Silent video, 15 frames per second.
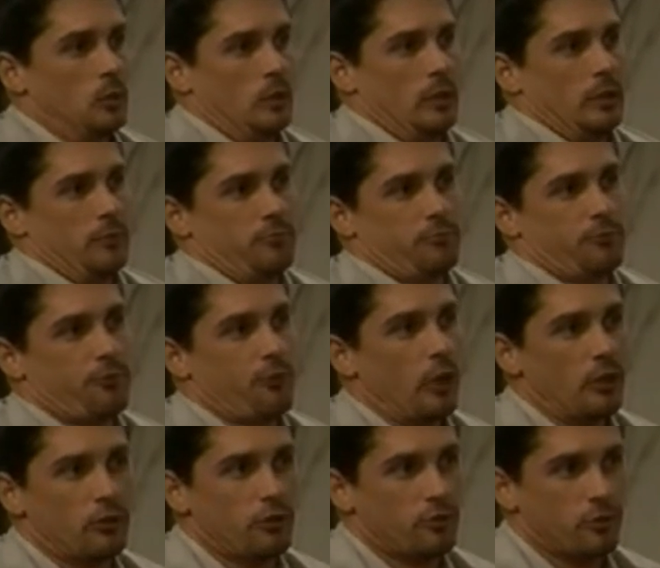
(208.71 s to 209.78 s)
what,
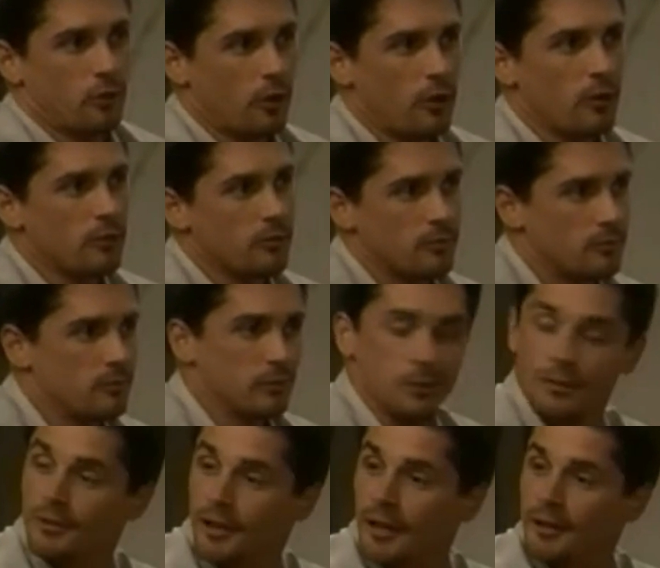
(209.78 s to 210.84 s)
fresh start
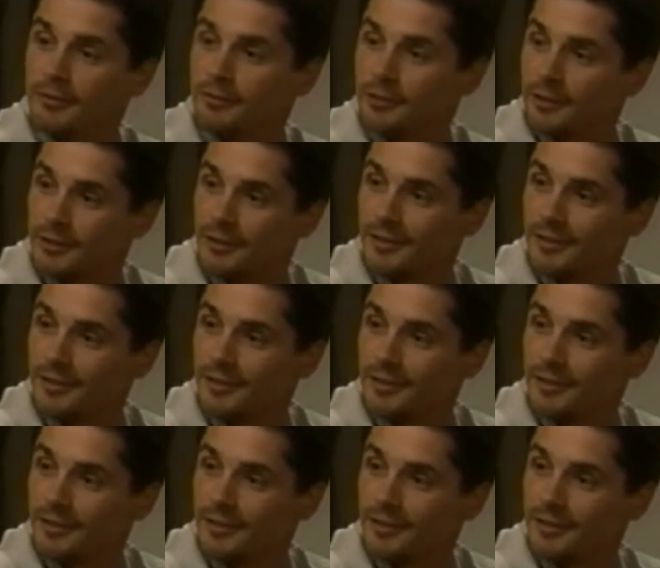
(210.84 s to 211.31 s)
on life?